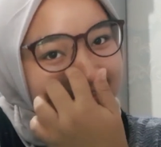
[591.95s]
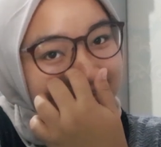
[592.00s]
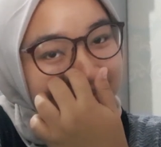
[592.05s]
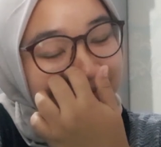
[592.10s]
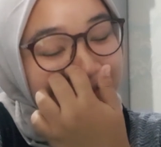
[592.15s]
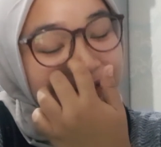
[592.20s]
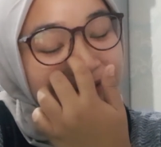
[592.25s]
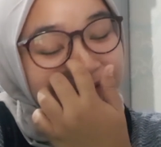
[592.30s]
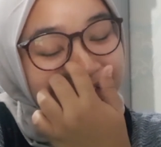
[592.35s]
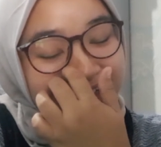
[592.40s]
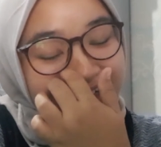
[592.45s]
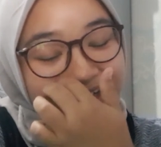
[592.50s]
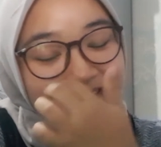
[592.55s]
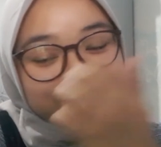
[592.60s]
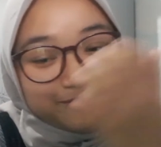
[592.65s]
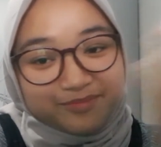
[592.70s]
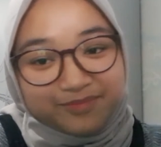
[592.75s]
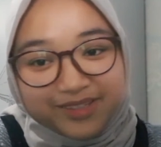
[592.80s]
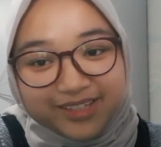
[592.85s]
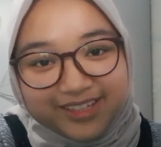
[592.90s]
What are we
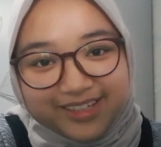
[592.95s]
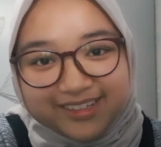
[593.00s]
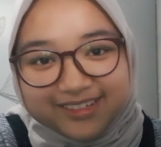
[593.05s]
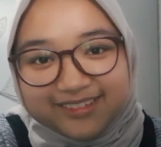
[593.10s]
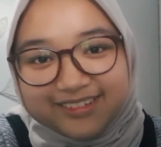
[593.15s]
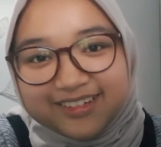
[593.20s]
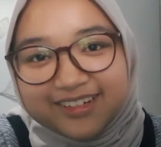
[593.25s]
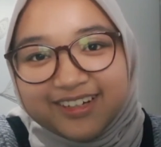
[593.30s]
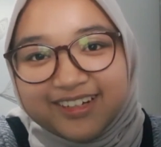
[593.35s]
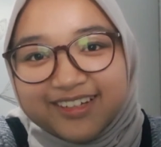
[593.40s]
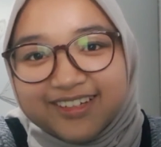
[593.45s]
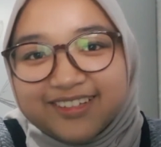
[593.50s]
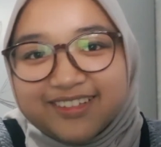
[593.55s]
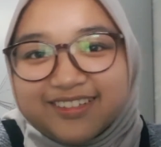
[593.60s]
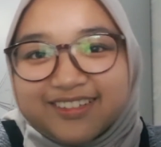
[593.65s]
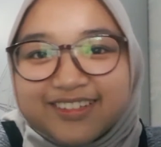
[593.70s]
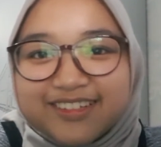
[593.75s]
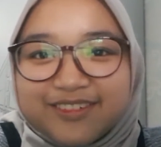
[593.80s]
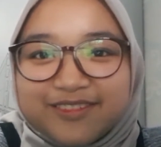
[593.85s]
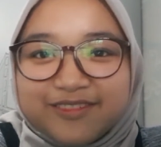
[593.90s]
gonna be, right?
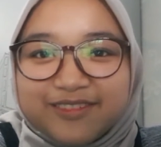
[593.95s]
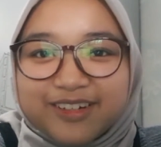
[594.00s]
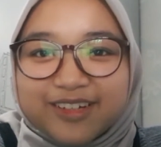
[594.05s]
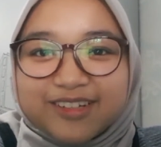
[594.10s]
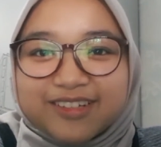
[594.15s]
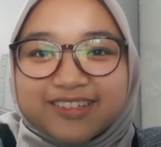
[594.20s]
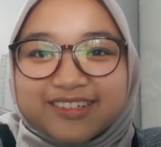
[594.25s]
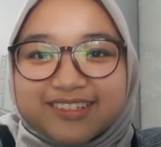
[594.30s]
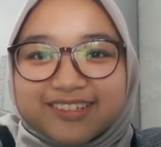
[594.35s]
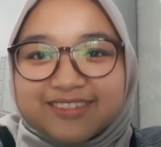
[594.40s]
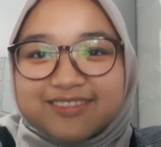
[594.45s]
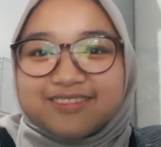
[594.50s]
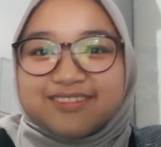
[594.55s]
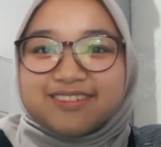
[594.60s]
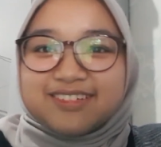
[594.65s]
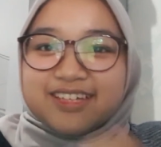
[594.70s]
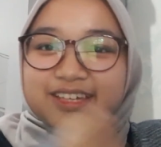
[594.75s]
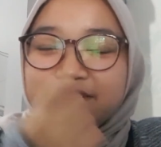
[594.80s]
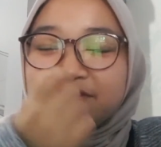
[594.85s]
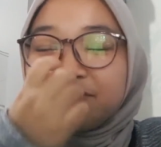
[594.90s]
When,
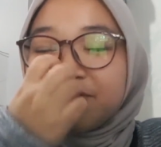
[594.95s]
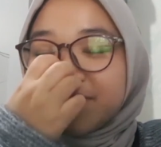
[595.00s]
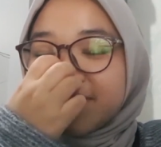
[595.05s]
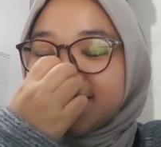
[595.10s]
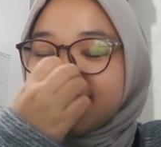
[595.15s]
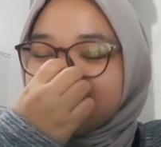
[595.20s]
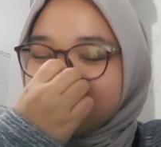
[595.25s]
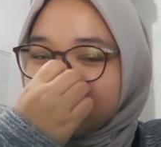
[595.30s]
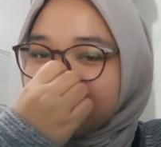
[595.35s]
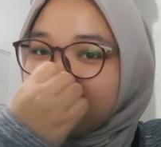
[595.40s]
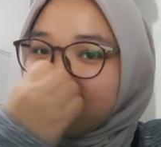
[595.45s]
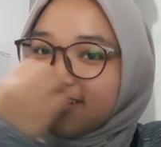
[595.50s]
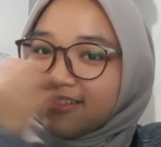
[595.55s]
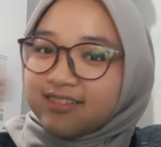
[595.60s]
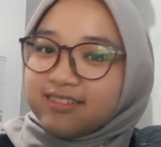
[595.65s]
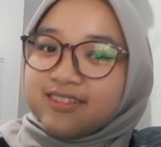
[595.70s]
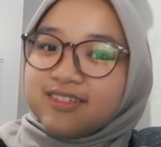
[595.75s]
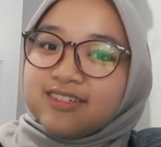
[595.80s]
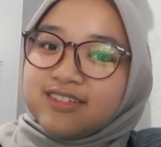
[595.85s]
if we still